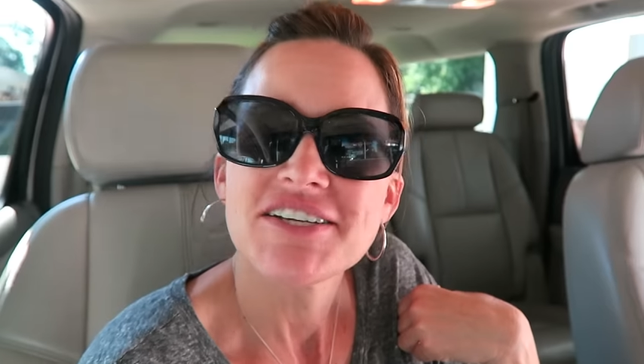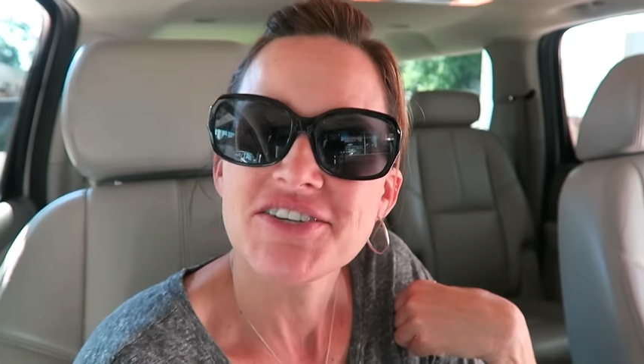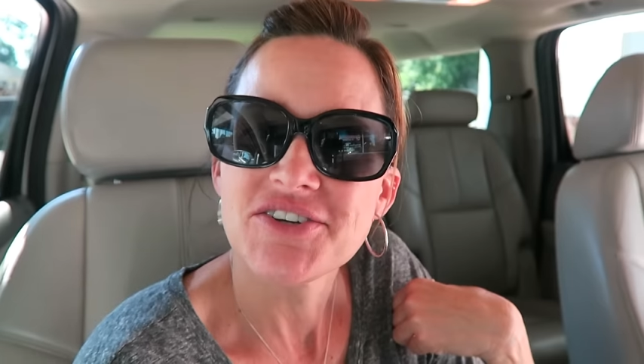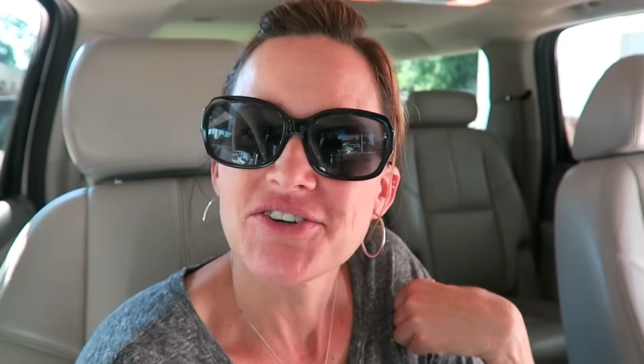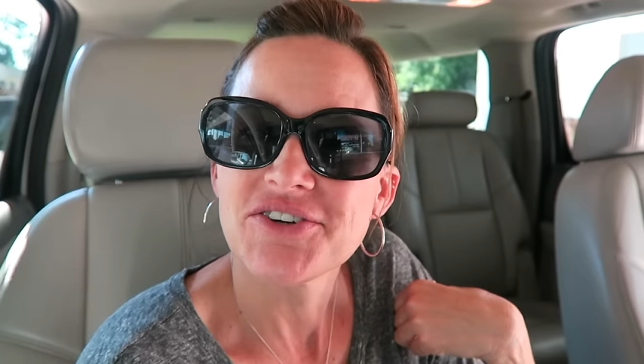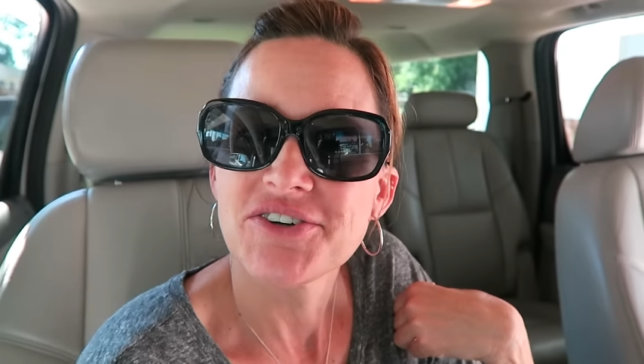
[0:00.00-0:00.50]

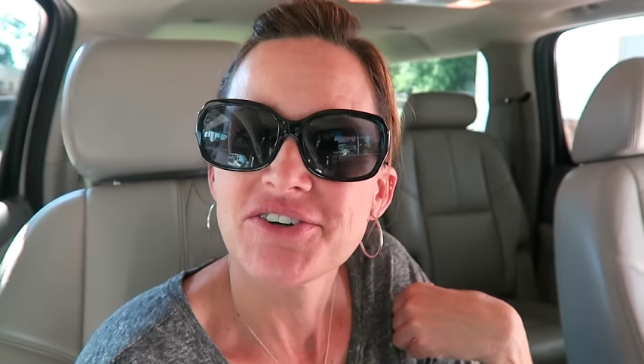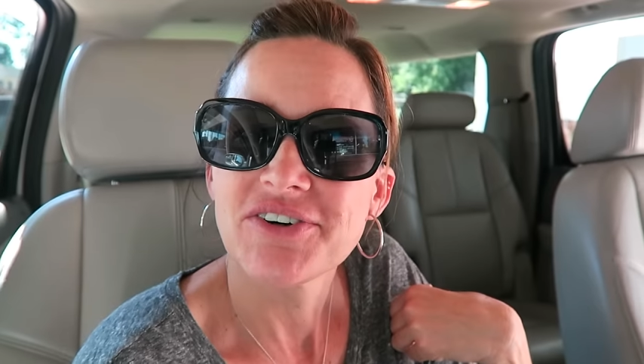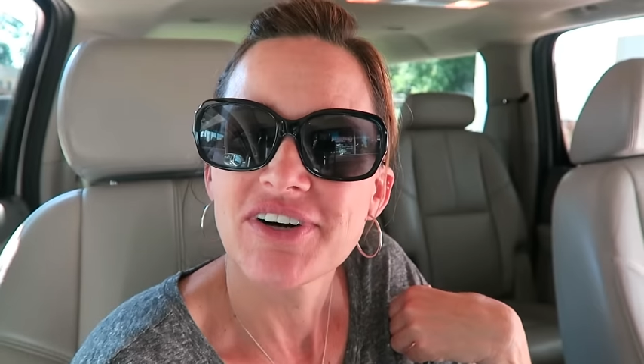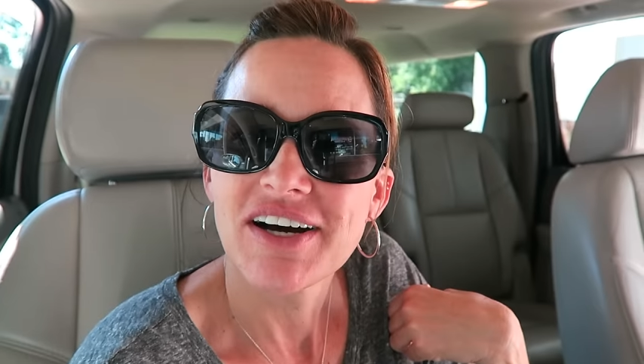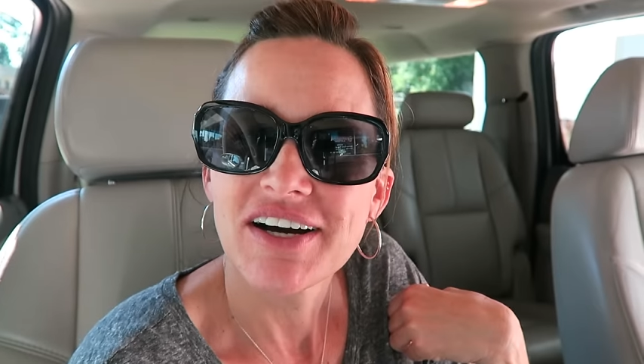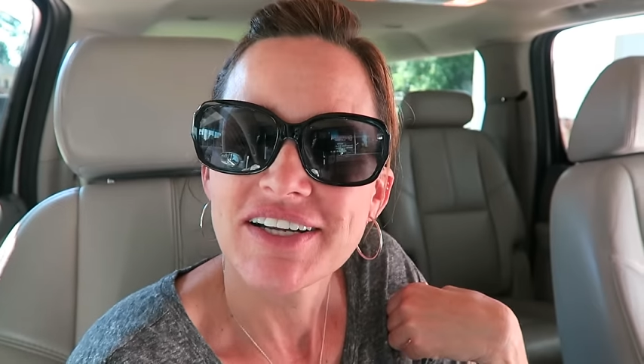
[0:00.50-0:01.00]

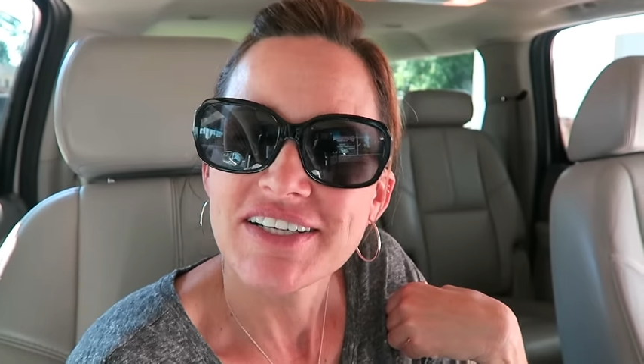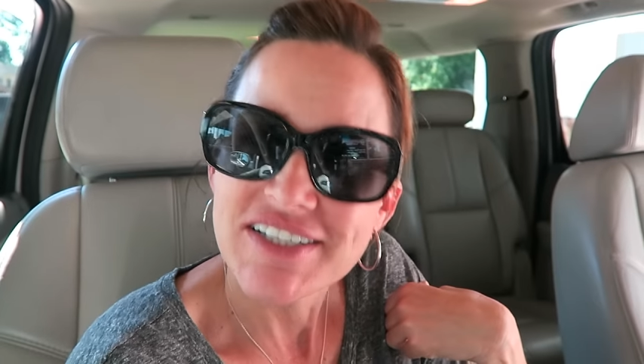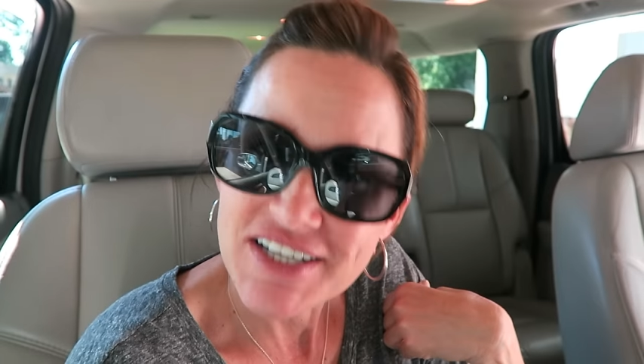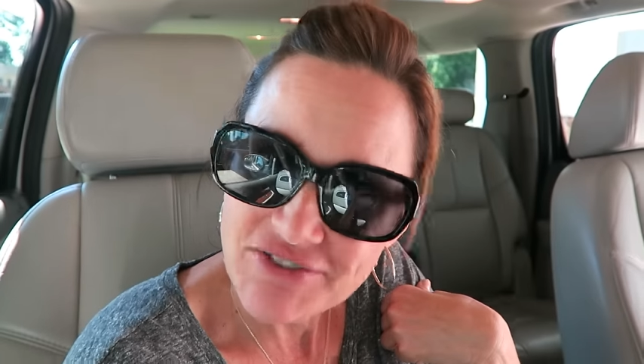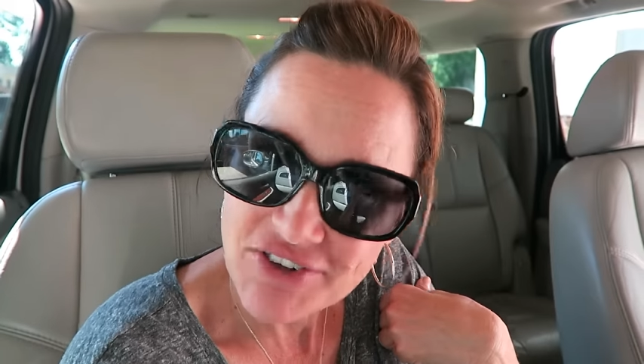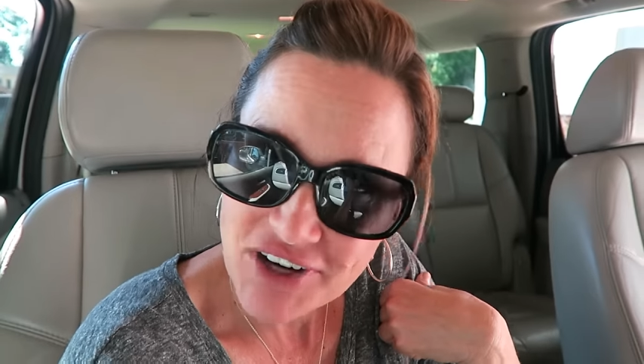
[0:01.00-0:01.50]
to a
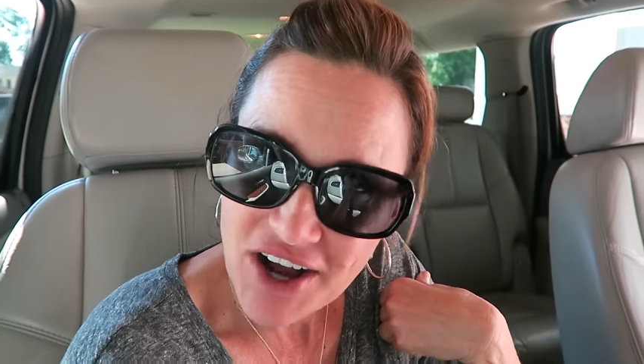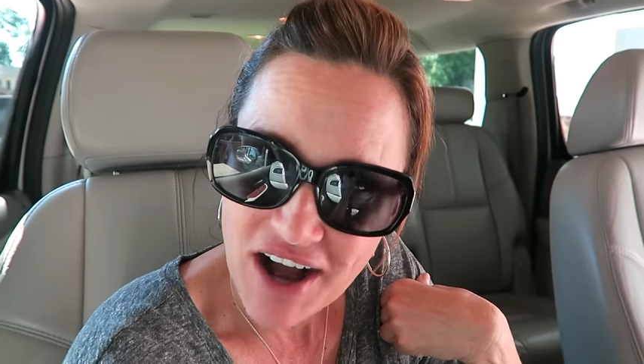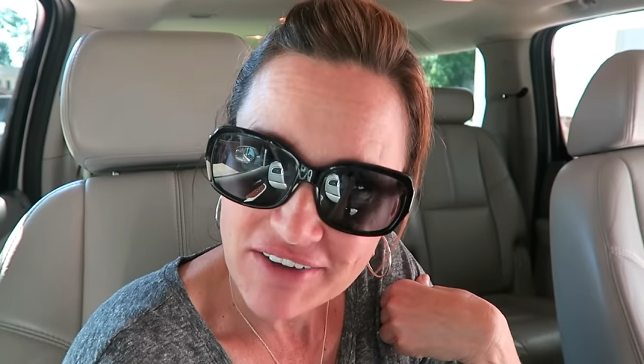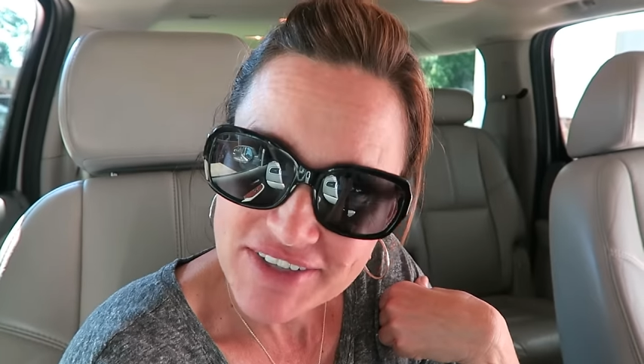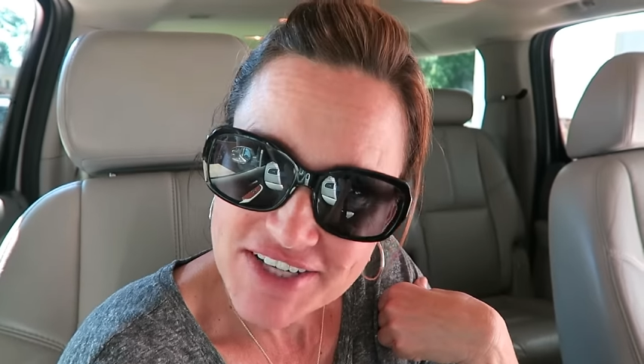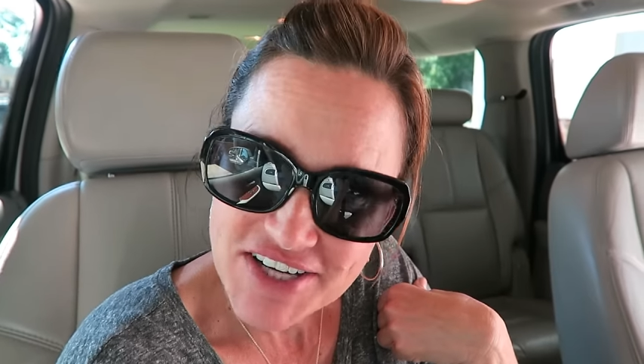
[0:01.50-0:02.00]
different
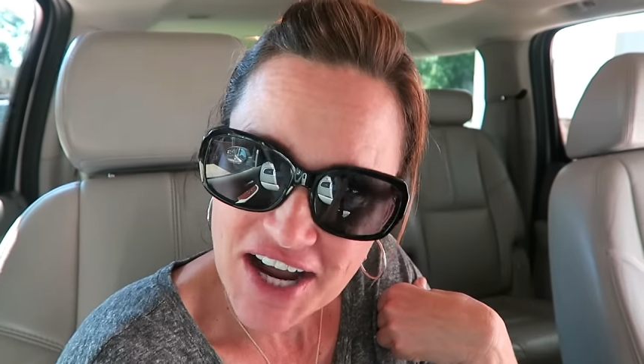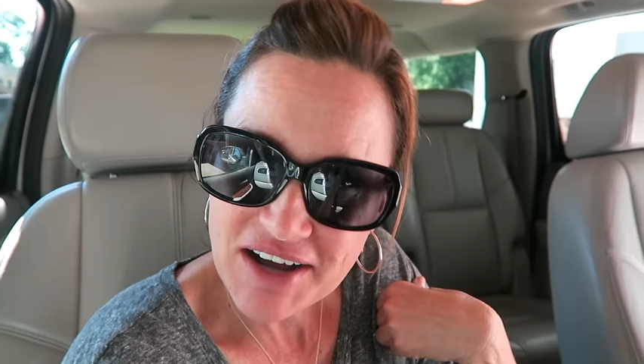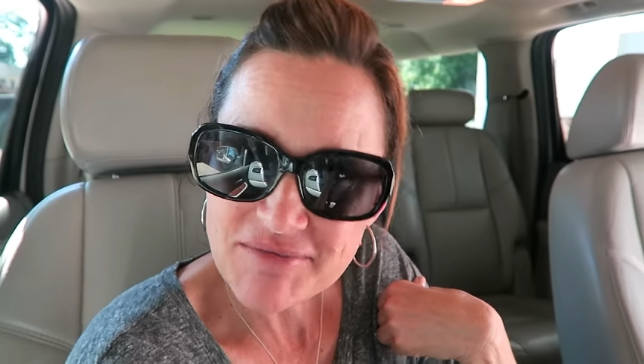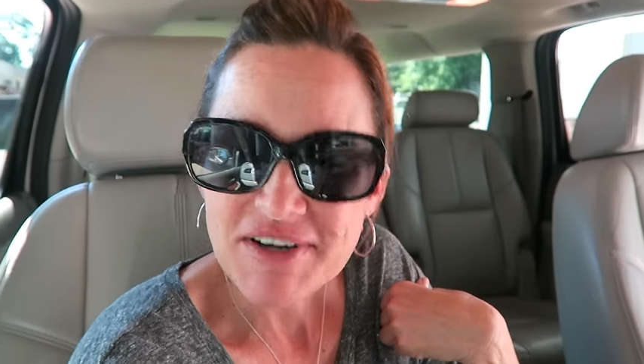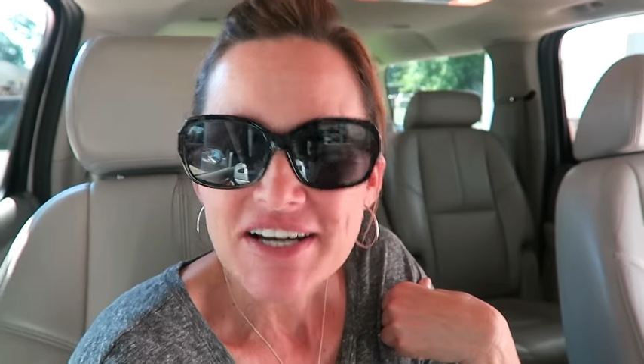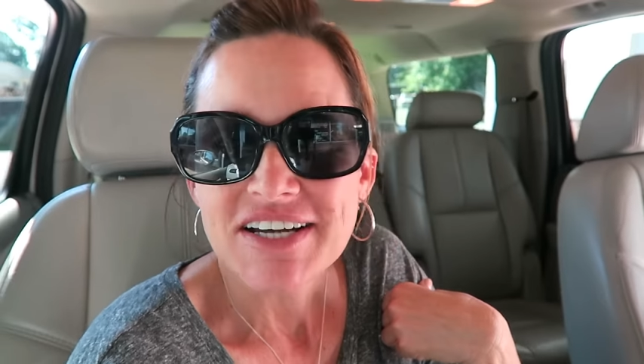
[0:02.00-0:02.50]
coffee
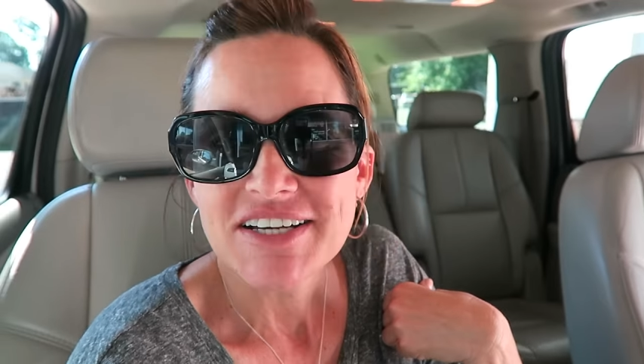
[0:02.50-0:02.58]
shop